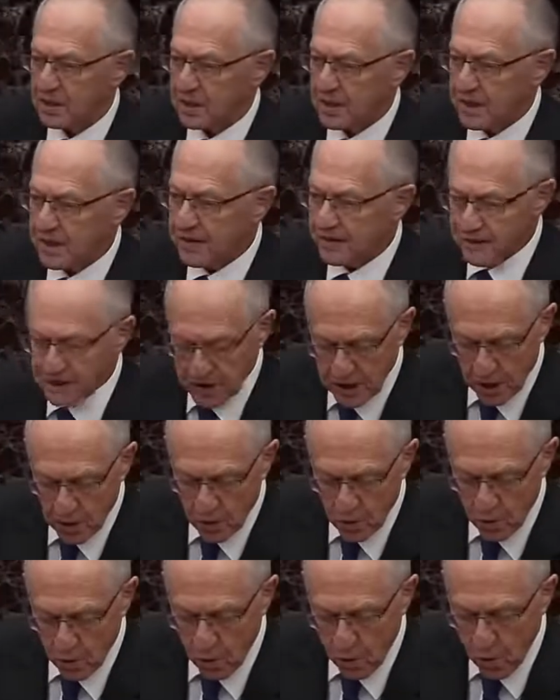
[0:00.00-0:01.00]
even their
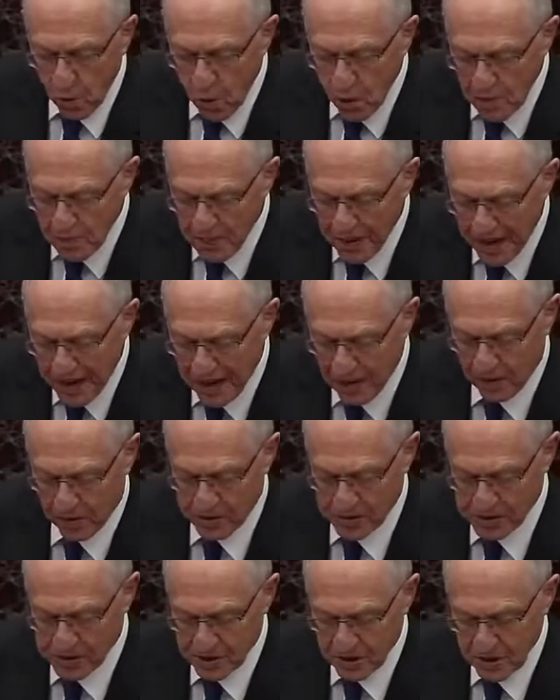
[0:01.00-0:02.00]
war
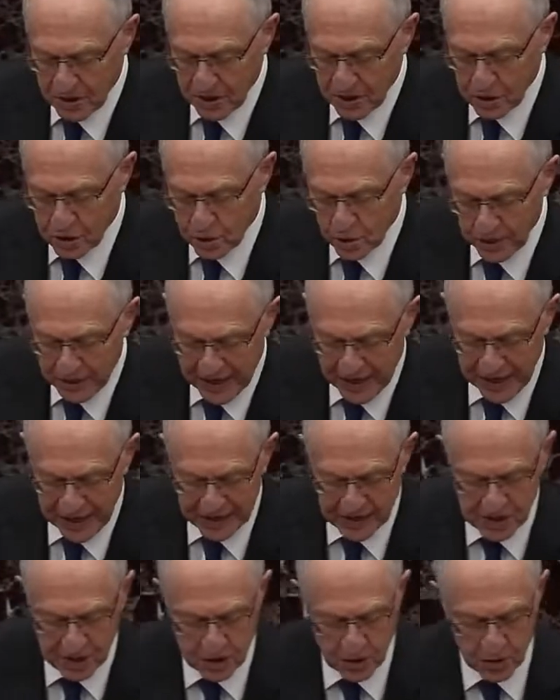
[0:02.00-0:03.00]
powers, to
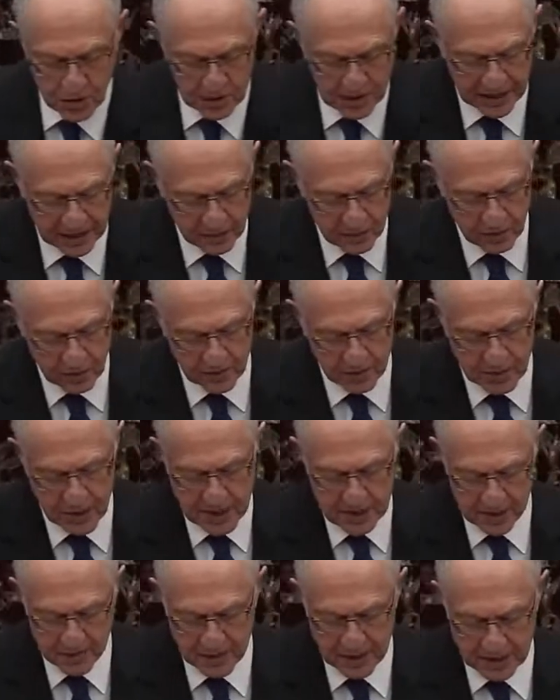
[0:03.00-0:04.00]
enhance their electoral
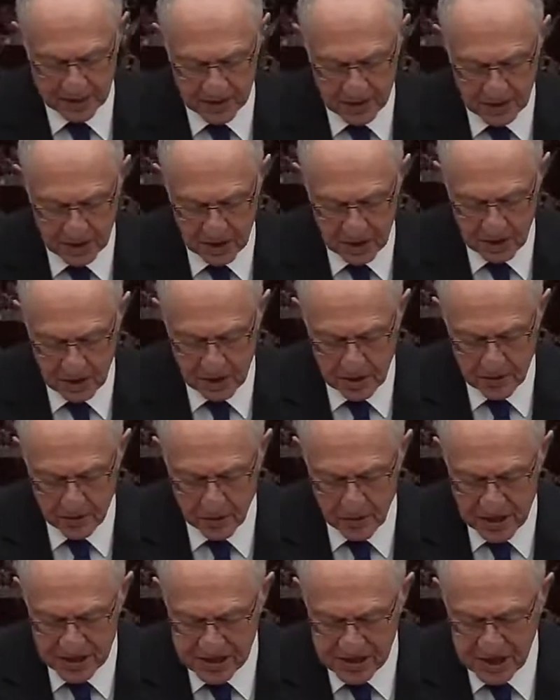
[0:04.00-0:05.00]
prospects.
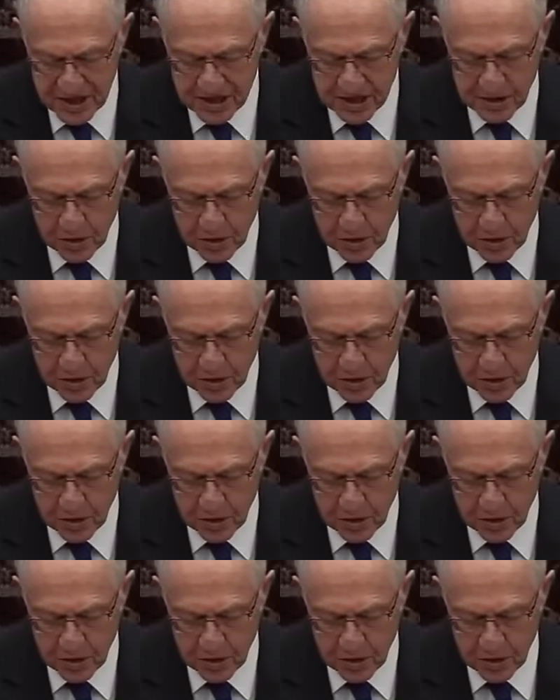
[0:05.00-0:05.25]
Presidents